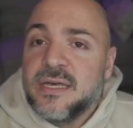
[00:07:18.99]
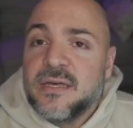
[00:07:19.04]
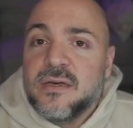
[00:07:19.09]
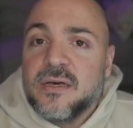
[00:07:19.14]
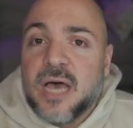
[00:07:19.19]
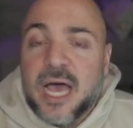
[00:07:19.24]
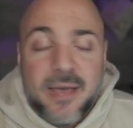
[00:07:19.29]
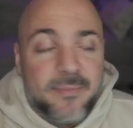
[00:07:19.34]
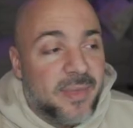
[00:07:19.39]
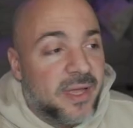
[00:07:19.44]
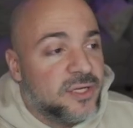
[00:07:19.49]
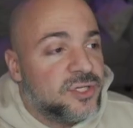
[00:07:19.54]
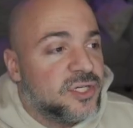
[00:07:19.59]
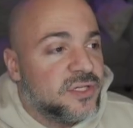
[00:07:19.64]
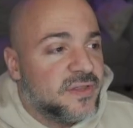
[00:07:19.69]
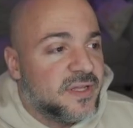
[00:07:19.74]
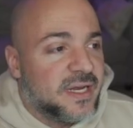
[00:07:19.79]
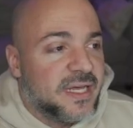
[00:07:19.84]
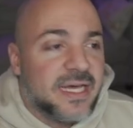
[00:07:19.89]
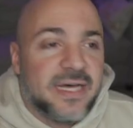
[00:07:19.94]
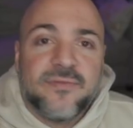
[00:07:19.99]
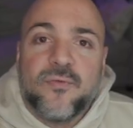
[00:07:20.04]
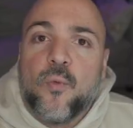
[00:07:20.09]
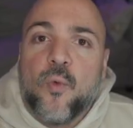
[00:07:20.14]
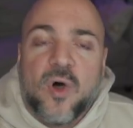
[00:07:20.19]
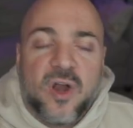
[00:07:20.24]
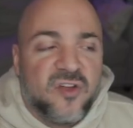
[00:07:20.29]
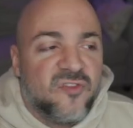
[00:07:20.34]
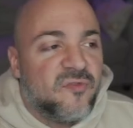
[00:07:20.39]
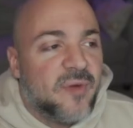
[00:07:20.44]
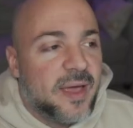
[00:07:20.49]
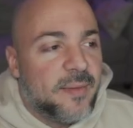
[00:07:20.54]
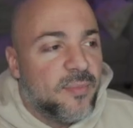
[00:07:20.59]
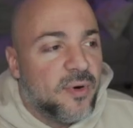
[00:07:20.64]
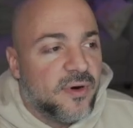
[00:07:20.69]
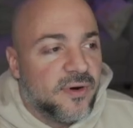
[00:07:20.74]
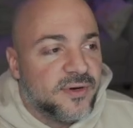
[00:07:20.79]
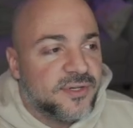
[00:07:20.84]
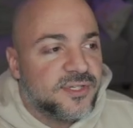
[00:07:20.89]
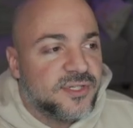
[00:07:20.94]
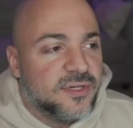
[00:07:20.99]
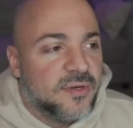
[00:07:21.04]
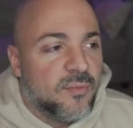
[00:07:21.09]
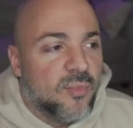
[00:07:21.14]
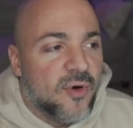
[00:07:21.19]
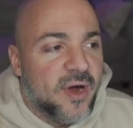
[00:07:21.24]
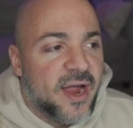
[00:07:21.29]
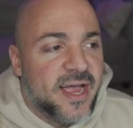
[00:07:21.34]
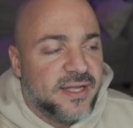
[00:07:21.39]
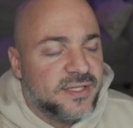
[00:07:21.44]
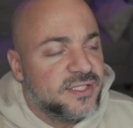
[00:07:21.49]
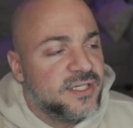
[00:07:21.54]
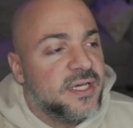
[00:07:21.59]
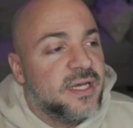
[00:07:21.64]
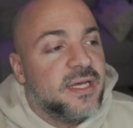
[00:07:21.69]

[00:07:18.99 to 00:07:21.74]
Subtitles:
I mentioned that I have one of my personal brands.